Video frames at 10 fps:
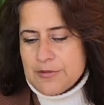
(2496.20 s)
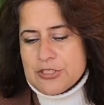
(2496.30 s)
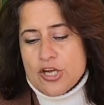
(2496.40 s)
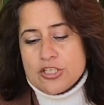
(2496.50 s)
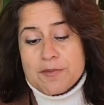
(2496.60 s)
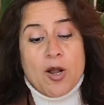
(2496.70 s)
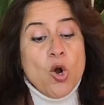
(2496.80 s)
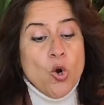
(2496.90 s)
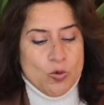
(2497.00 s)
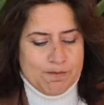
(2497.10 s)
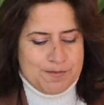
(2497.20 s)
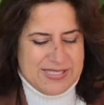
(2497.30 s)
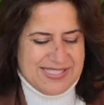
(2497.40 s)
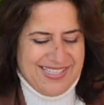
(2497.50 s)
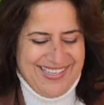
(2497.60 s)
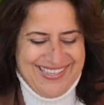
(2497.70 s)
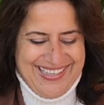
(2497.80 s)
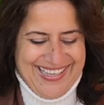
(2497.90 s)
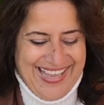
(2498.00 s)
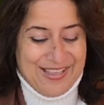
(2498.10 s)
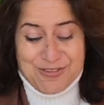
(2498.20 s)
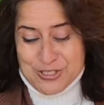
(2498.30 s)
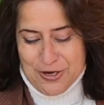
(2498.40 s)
we talked about hopes and we